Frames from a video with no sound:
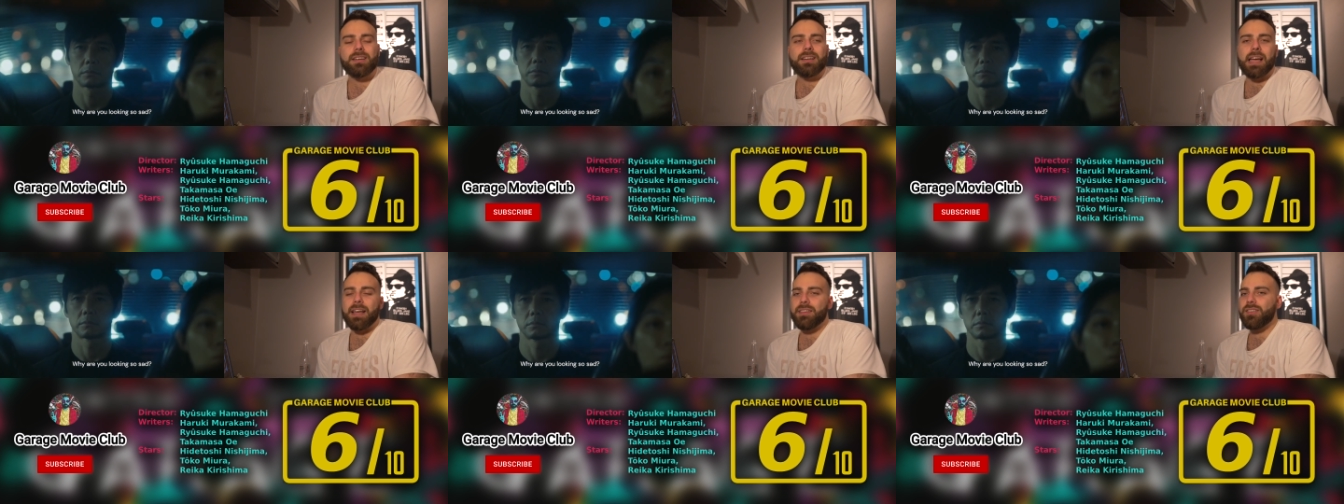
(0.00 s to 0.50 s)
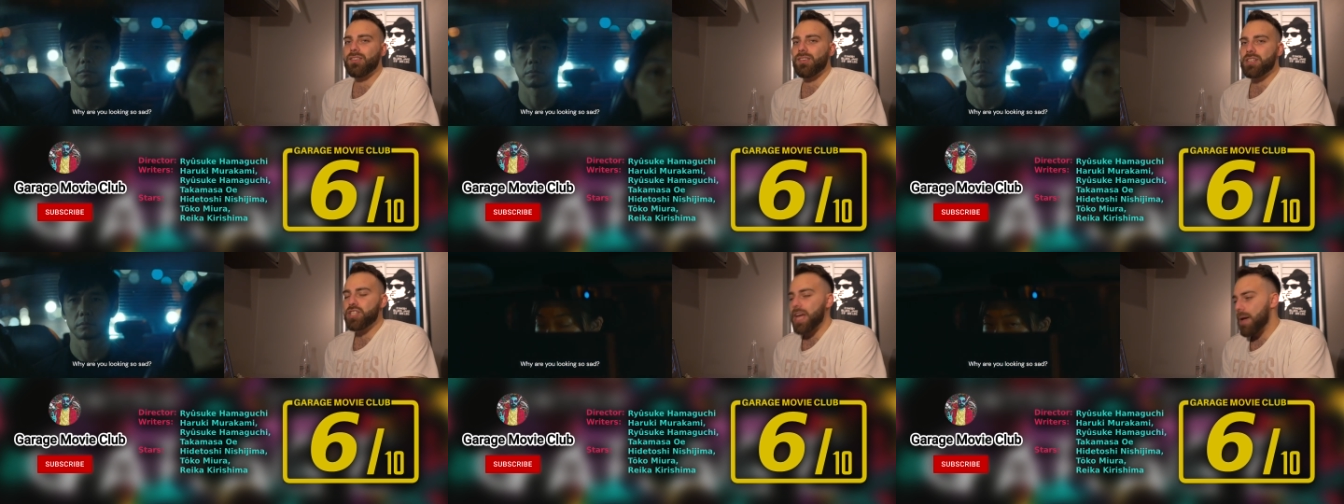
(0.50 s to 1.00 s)
And this is a
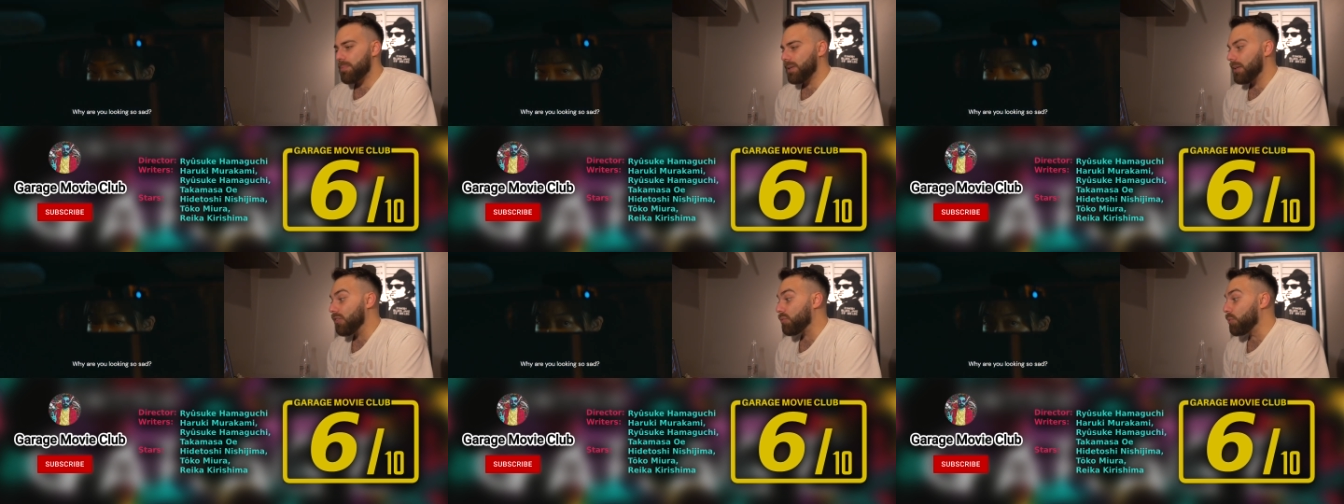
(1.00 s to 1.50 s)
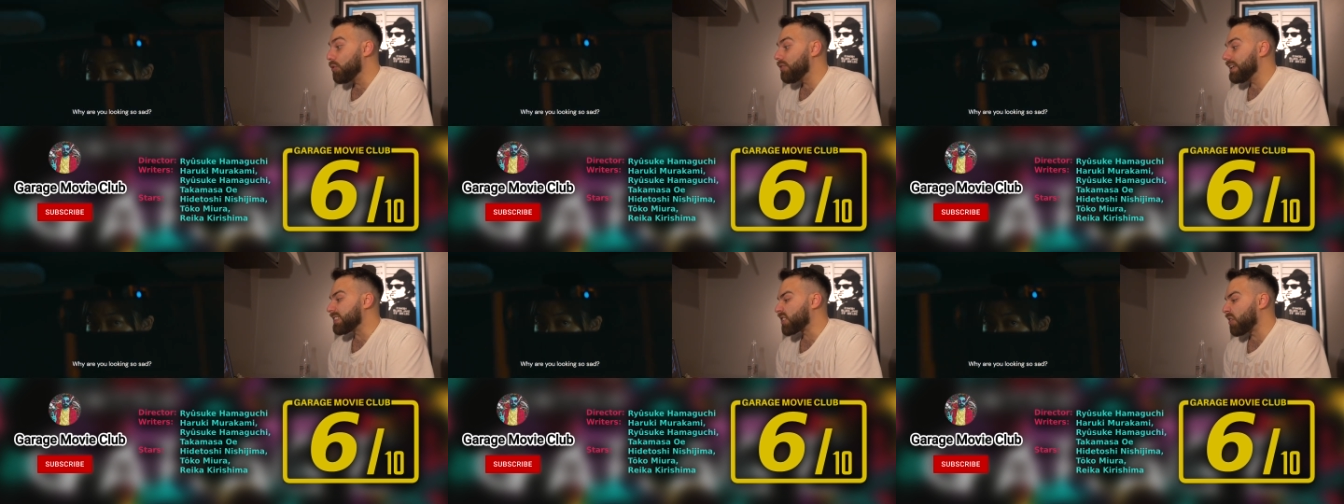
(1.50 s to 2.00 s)
Japanese movie.
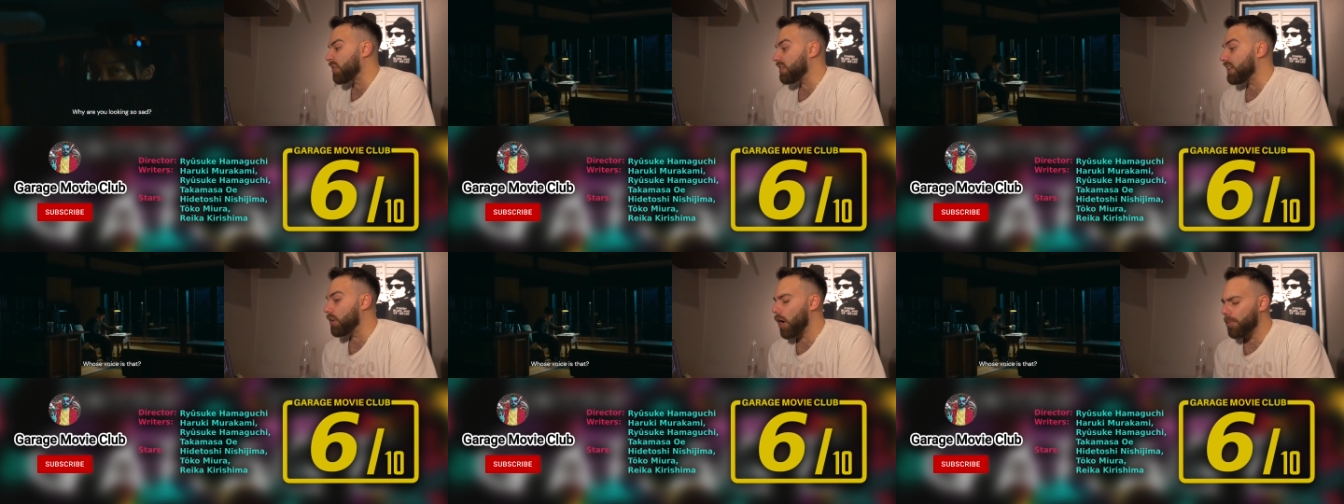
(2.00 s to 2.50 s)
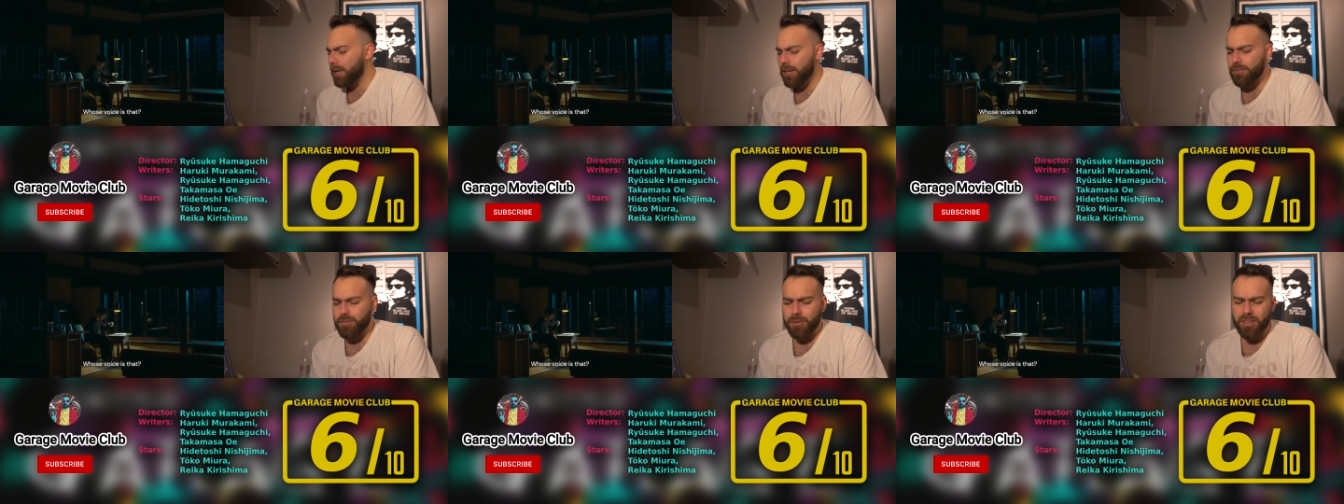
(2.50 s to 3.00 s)
It's currently
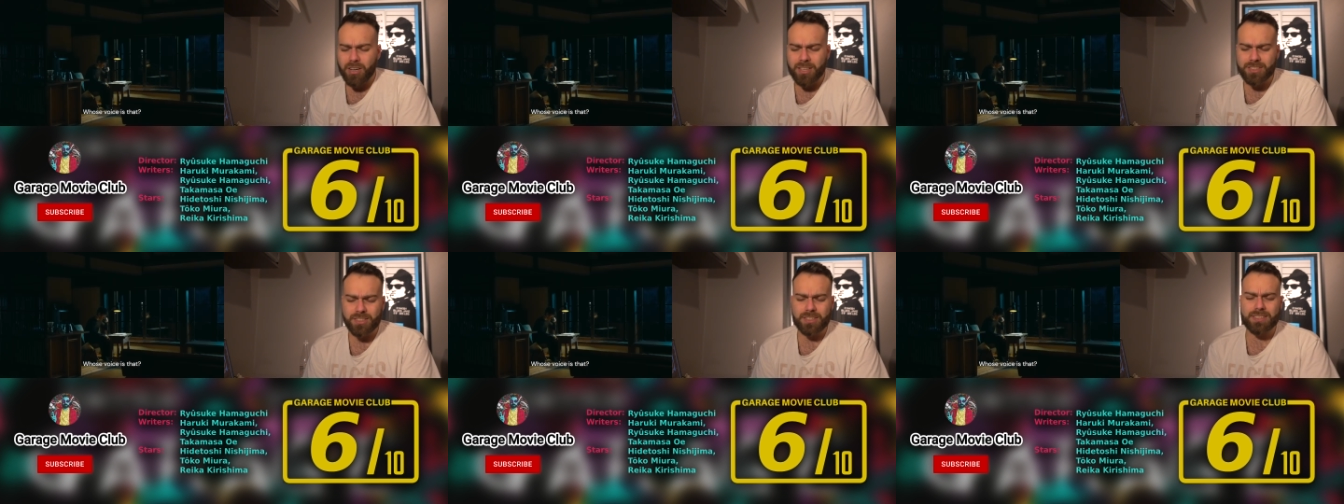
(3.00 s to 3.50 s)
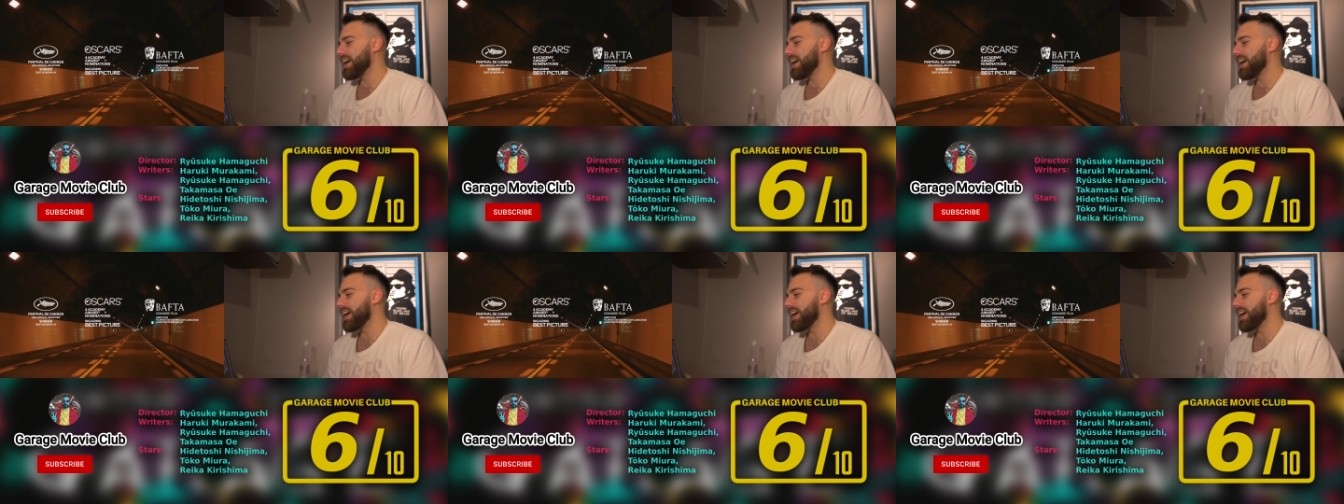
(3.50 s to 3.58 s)
nominated for the Oscars.